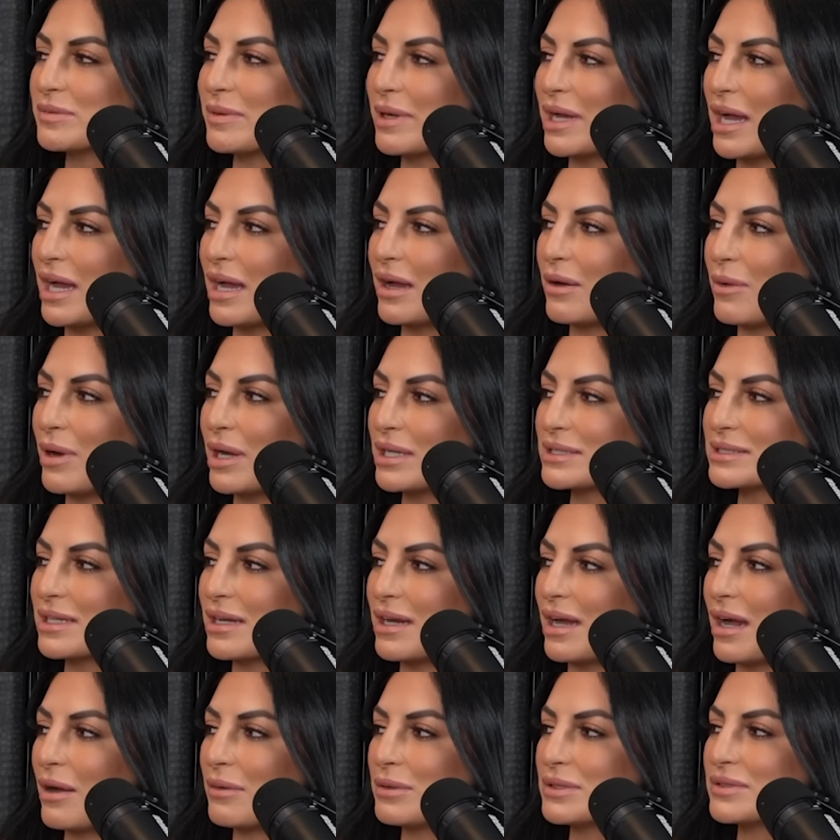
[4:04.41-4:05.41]
about
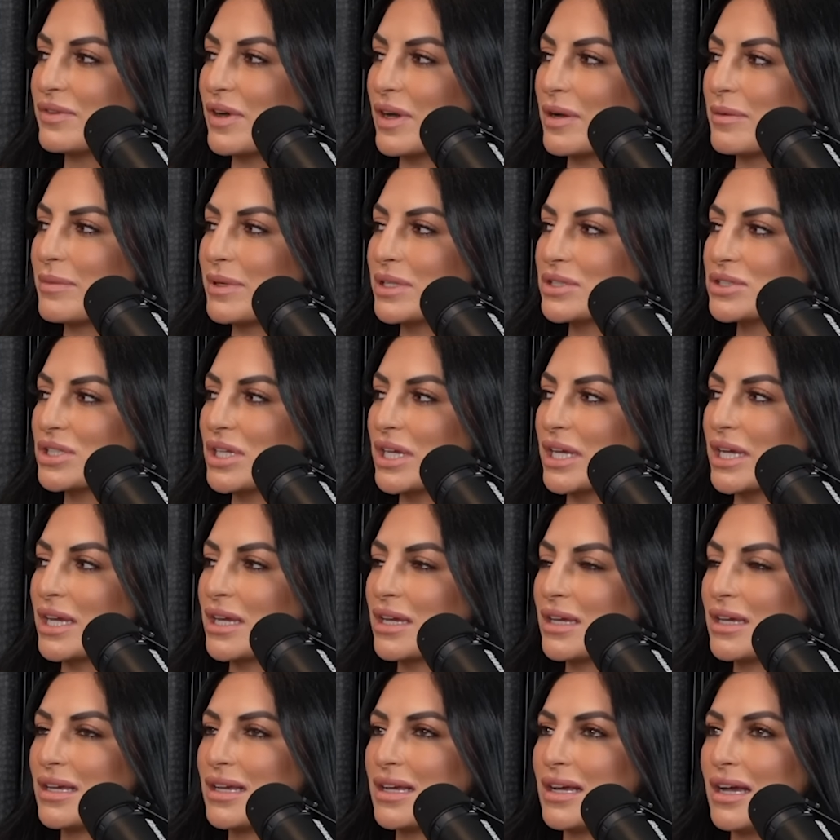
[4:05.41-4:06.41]
ayahuasca, I was very much like,
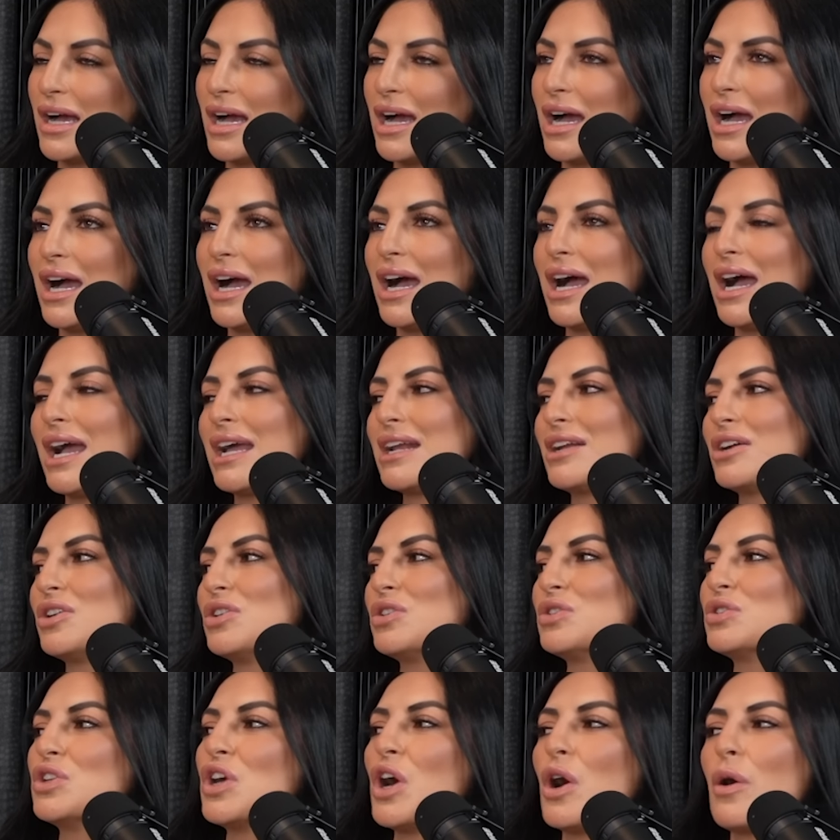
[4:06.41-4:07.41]
I
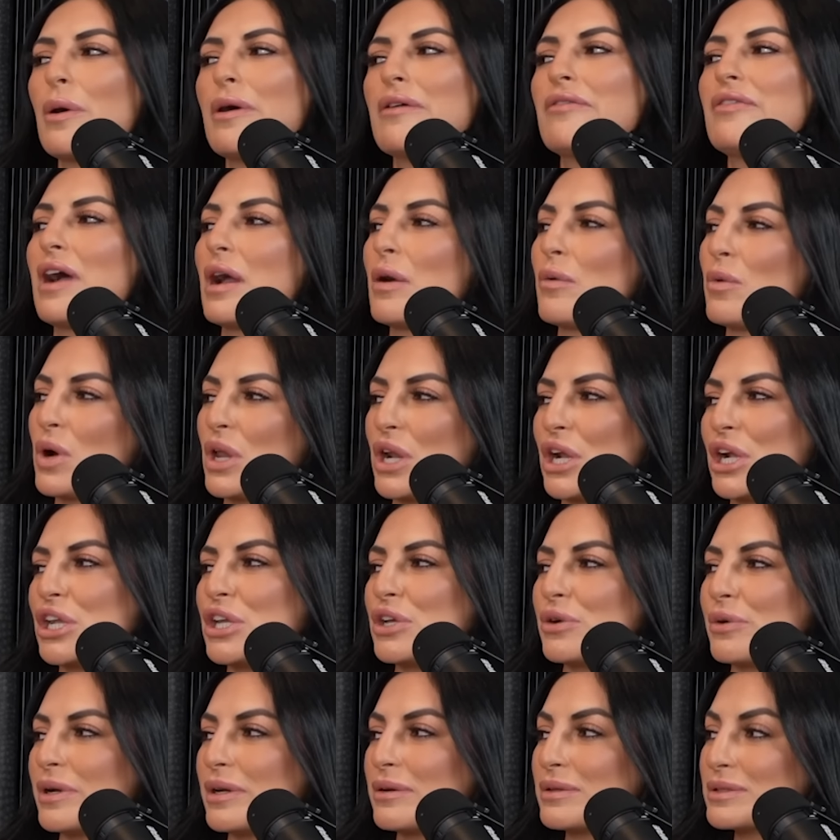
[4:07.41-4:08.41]
don't know if I want to
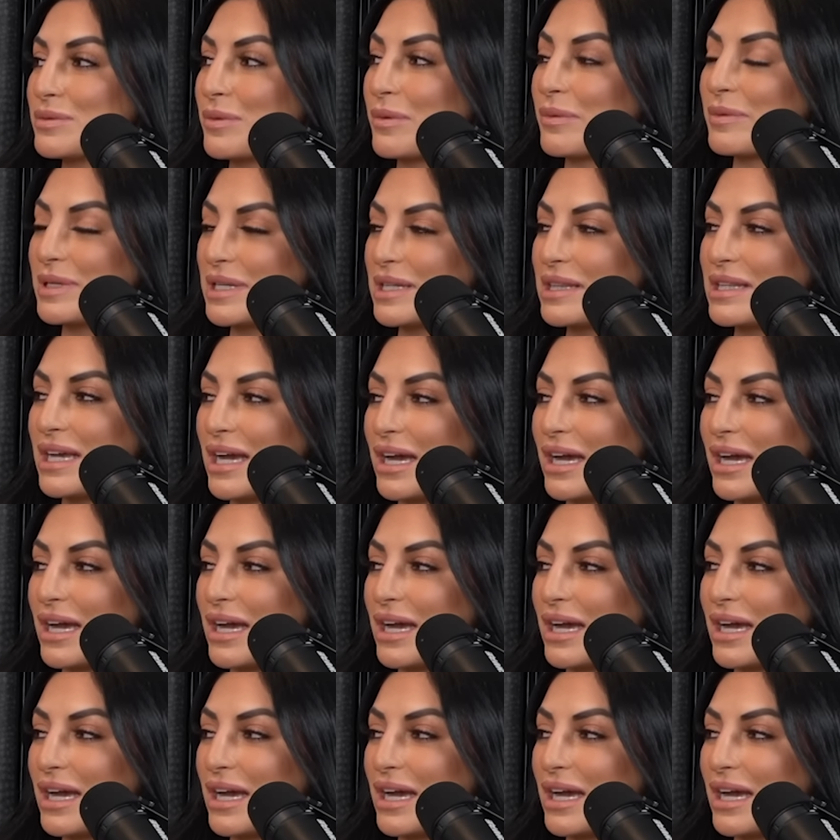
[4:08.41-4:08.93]
do it. It was when we did the